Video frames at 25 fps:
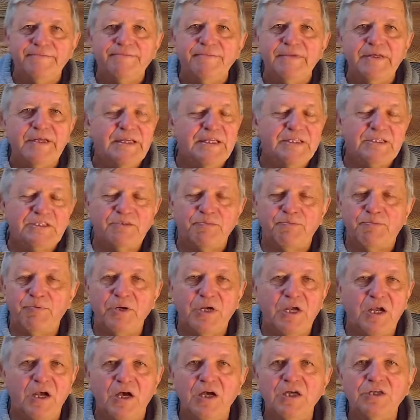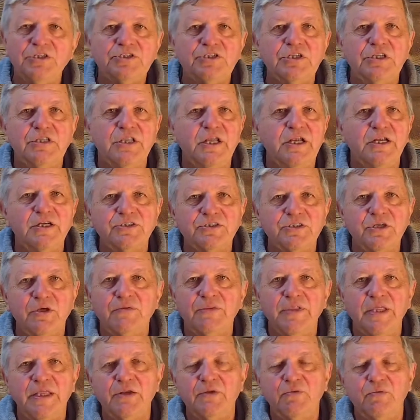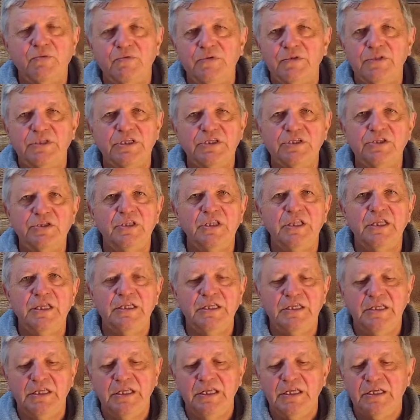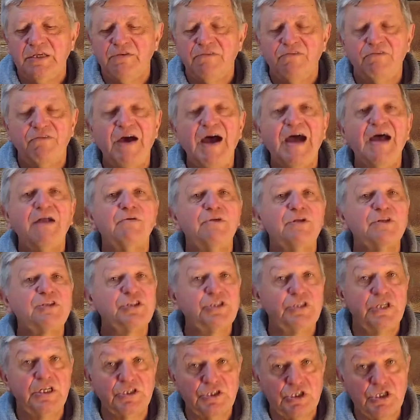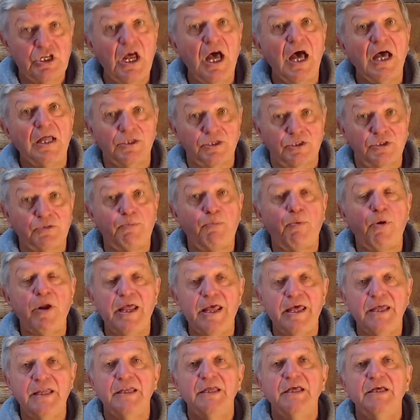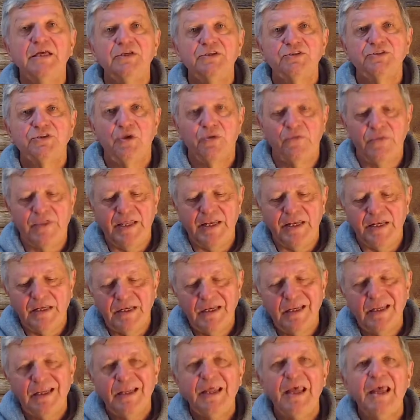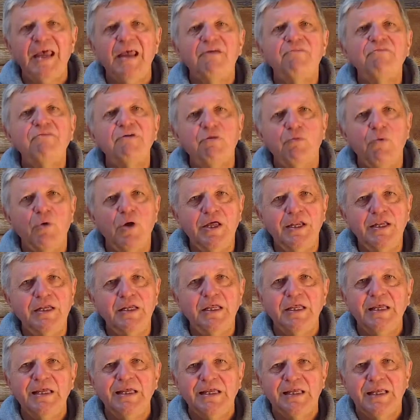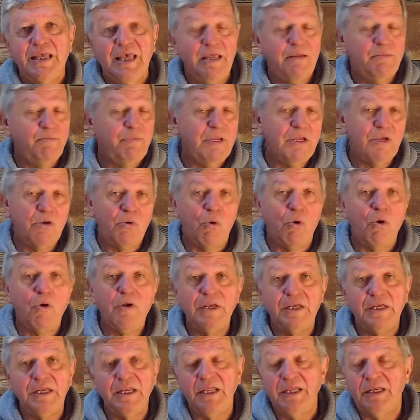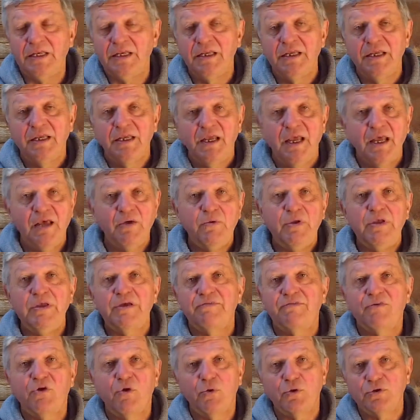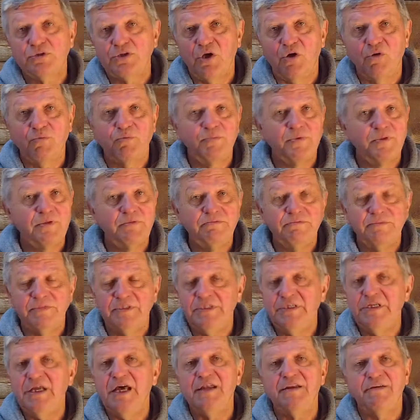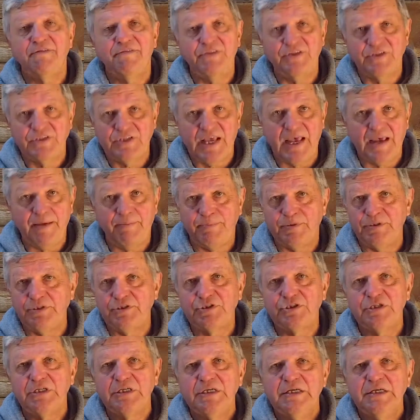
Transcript: it's a precaution there so that the virus does not spread, so that everyone can be quarantined. And we, of course, hope none of this happens,